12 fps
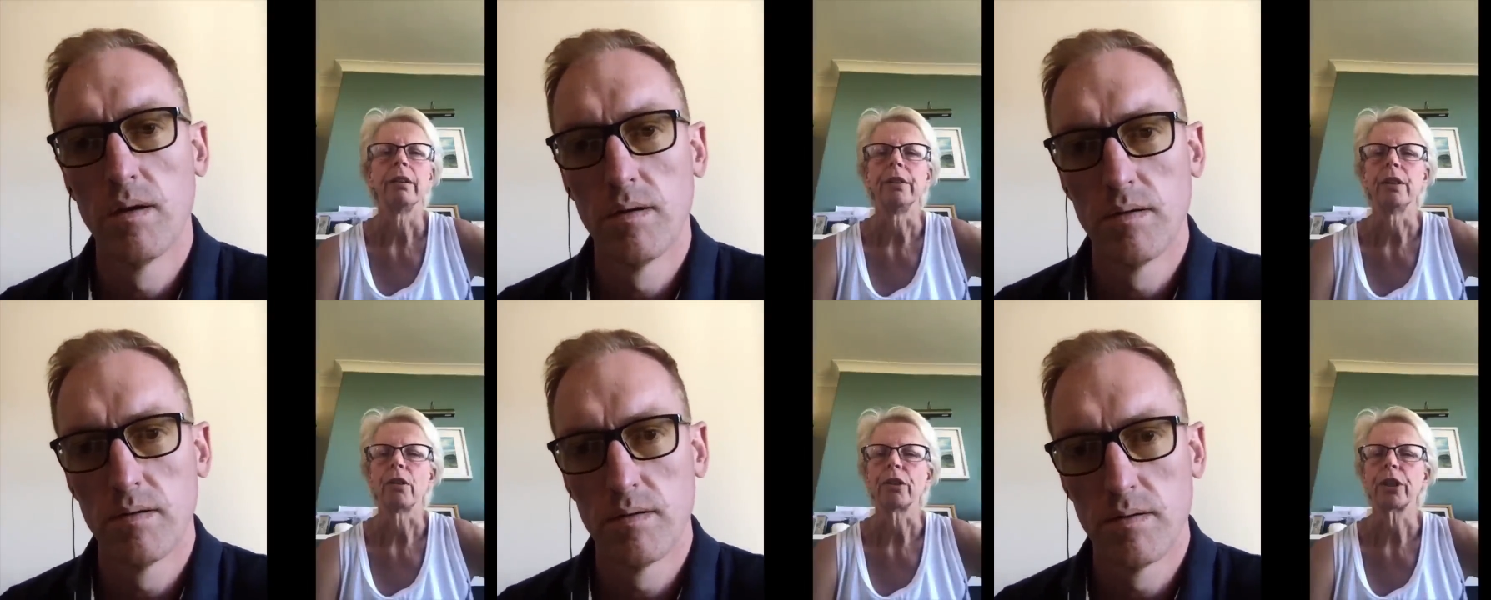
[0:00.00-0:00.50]

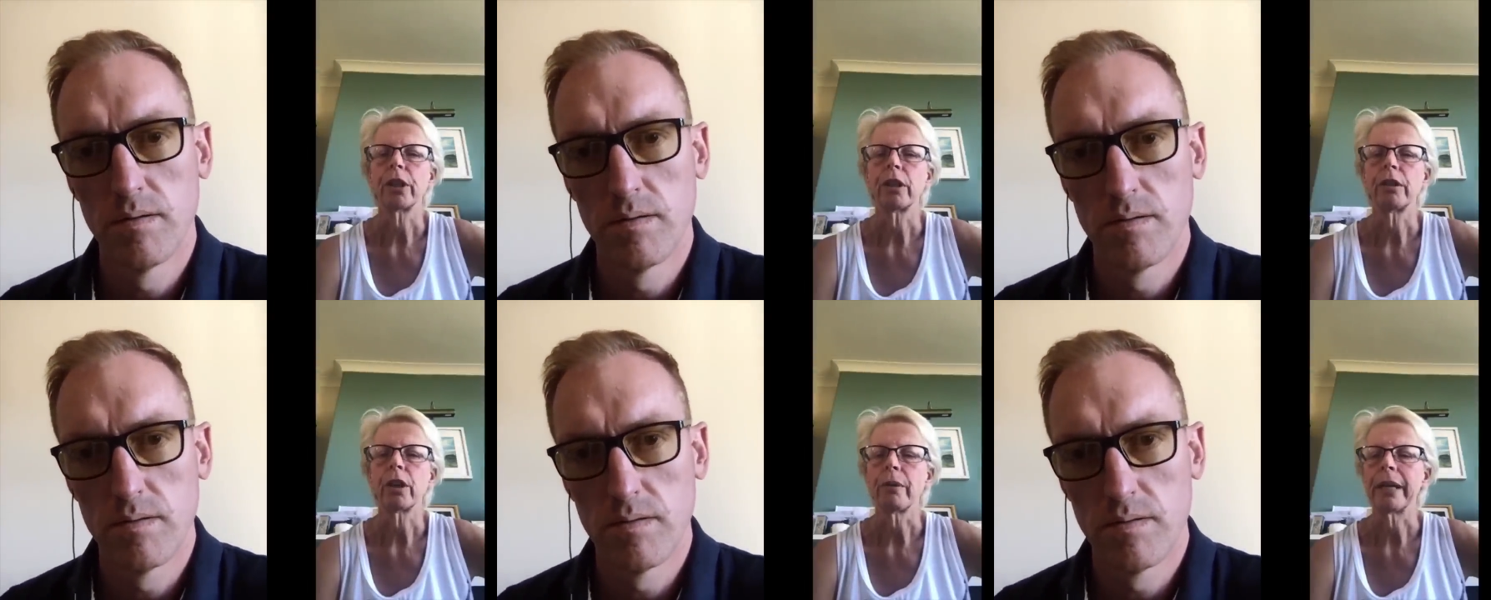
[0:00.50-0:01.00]
Speaker 1: you know,
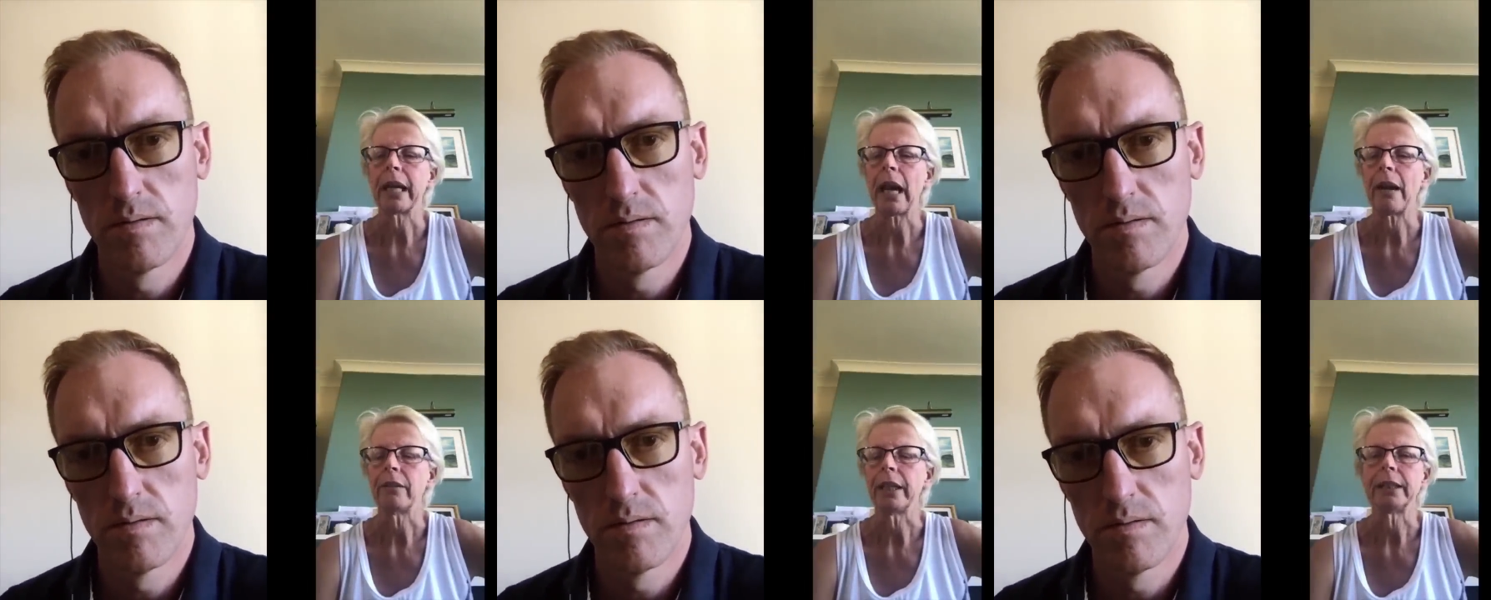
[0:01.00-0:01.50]
going
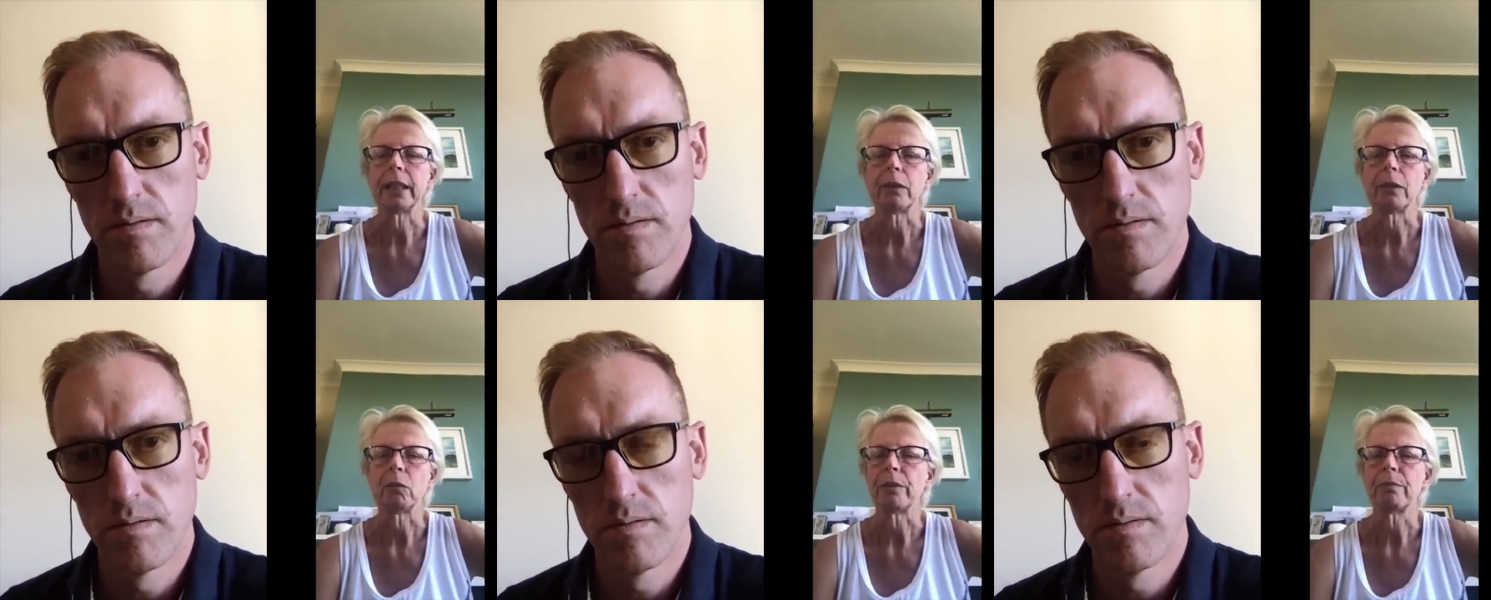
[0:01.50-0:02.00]
out
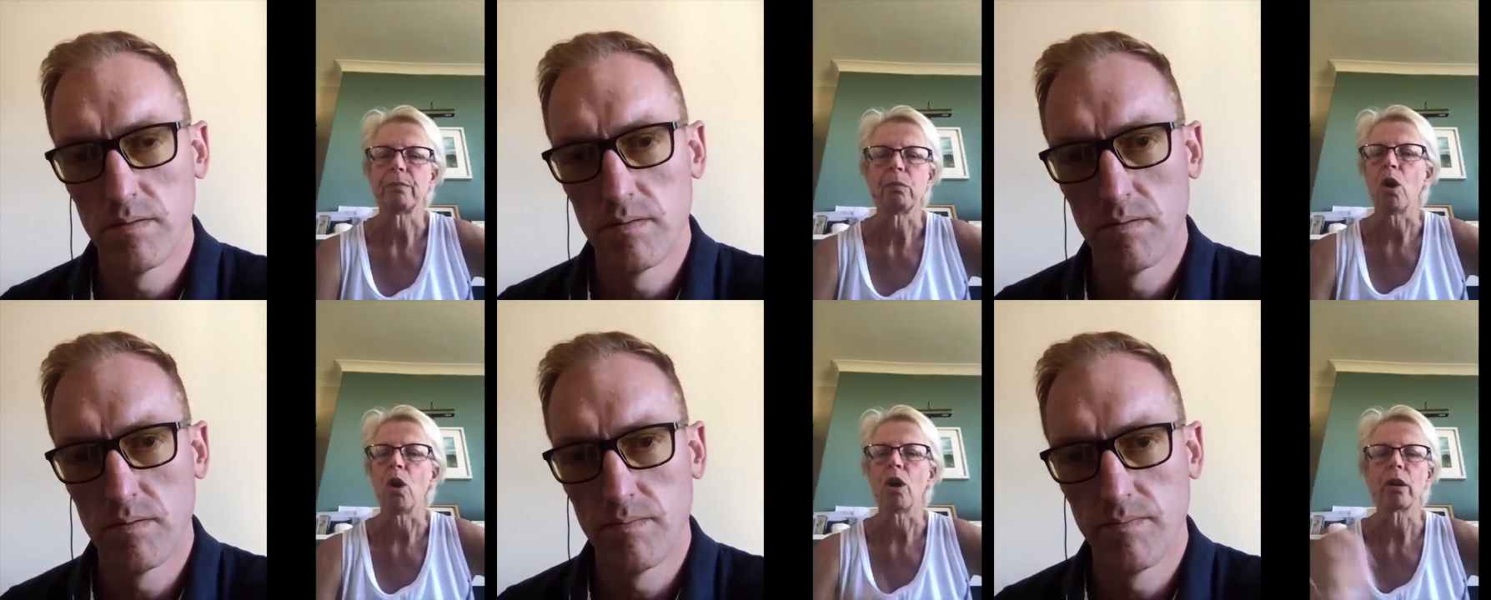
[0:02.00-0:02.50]
eating with
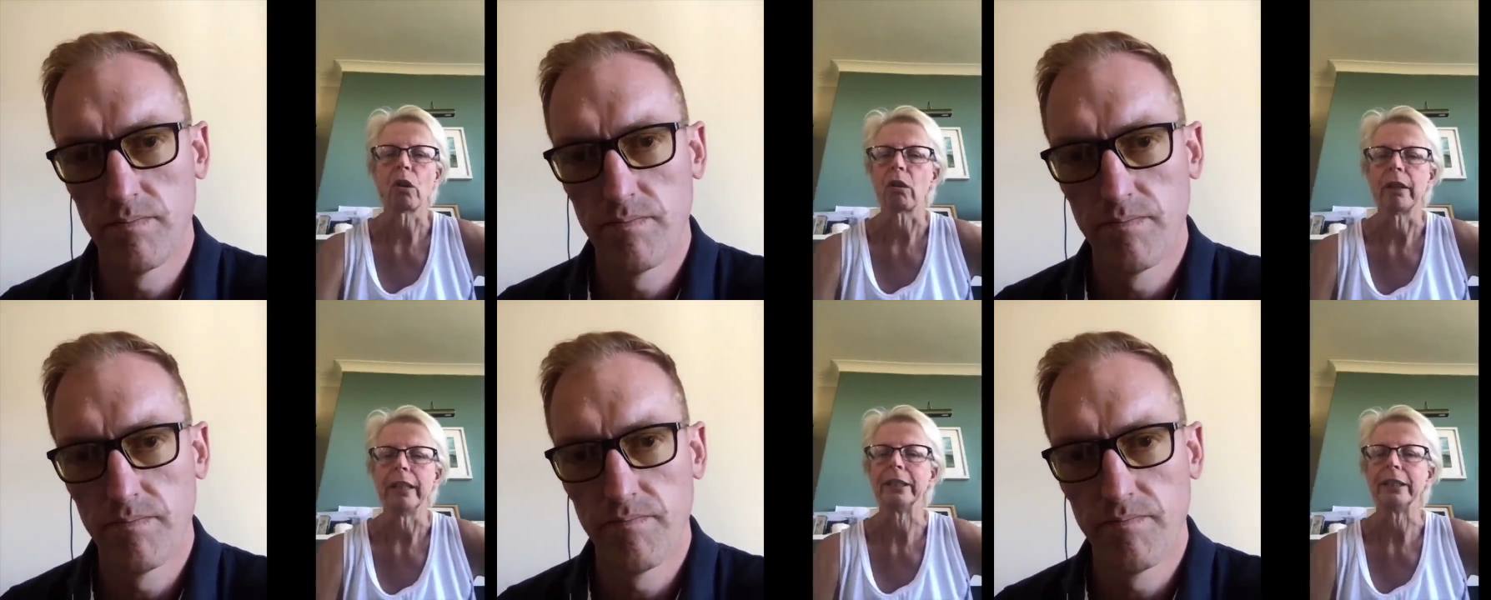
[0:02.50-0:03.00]
work
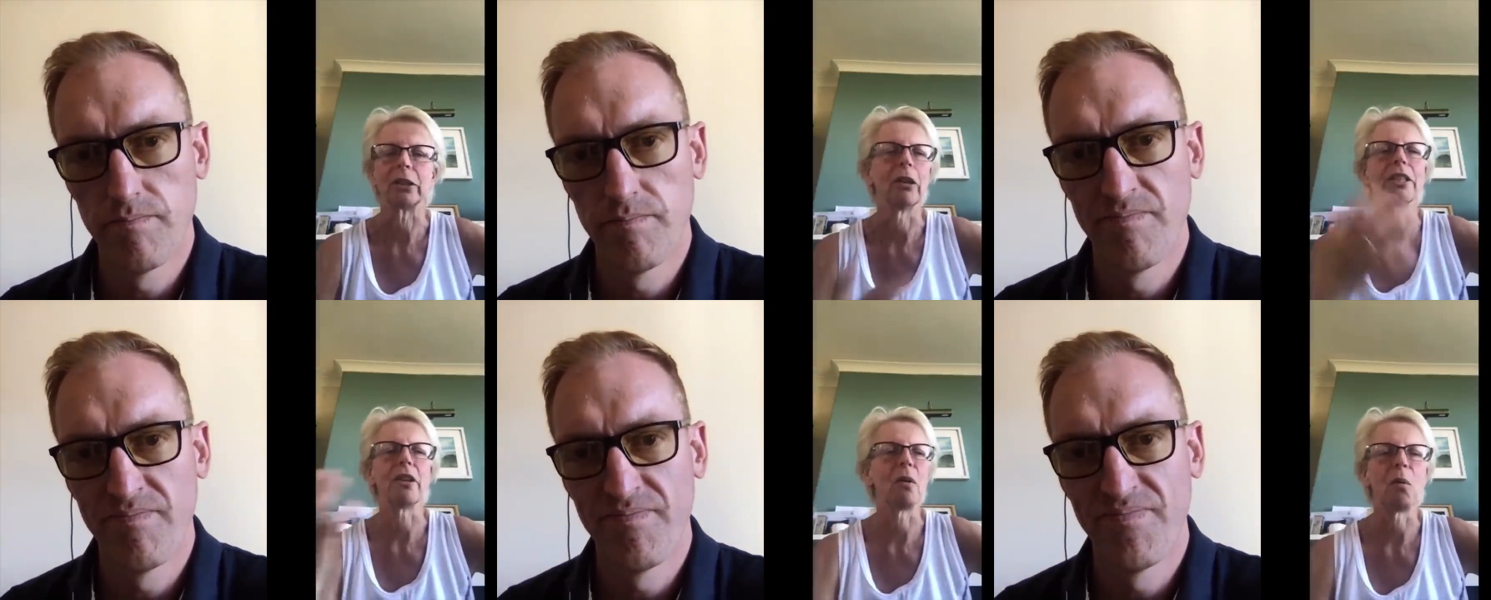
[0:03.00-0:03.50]
colleagues or
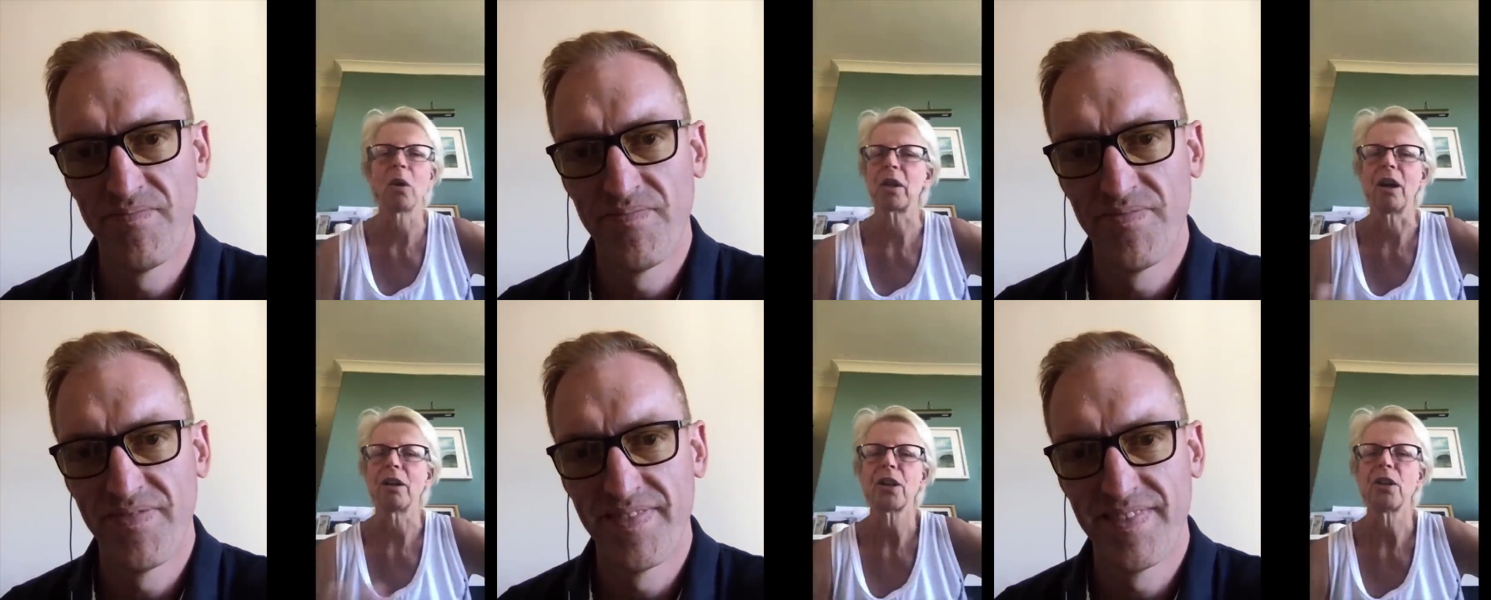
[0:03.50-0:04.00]
I don't know
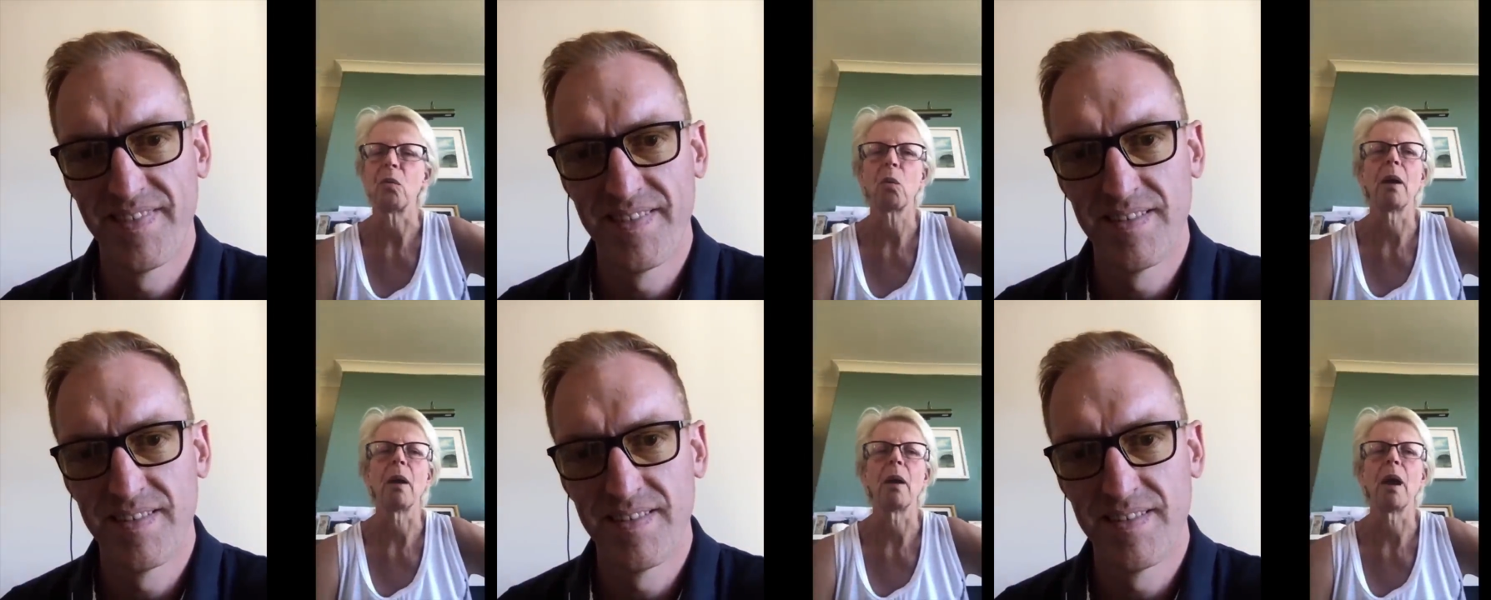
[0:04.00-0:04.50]
what I don't know
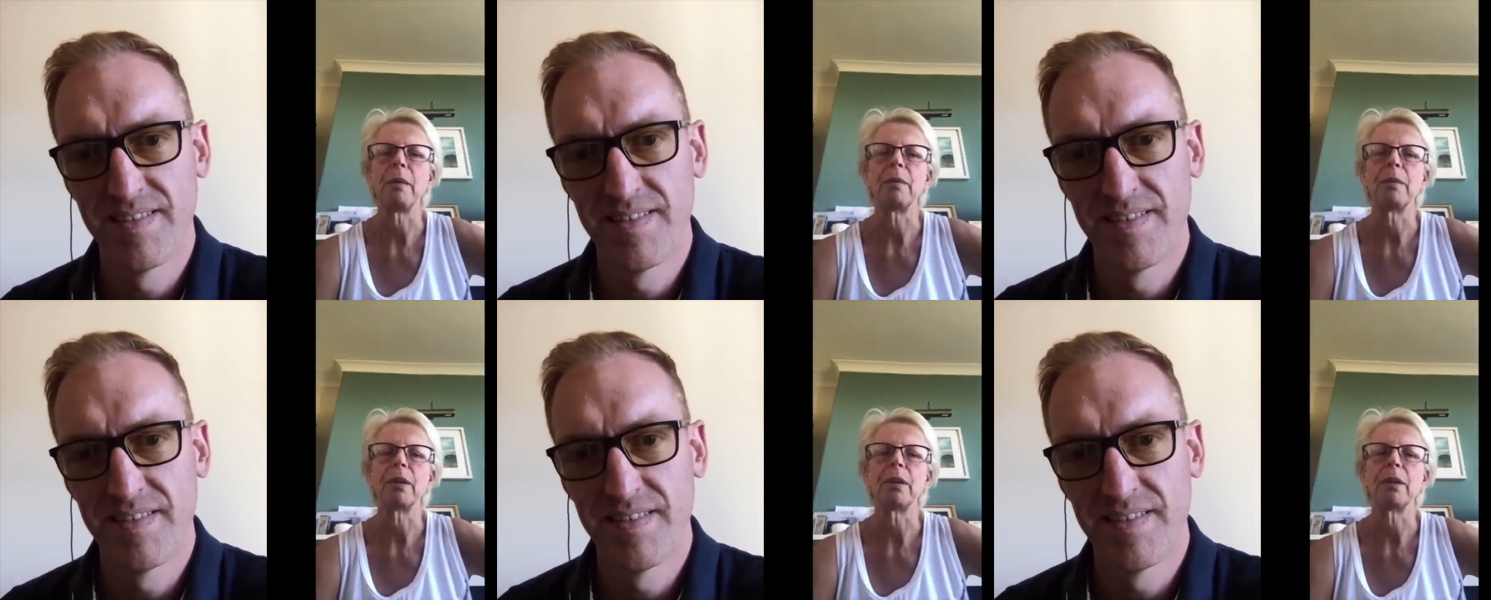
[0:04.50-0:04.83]
what it might be,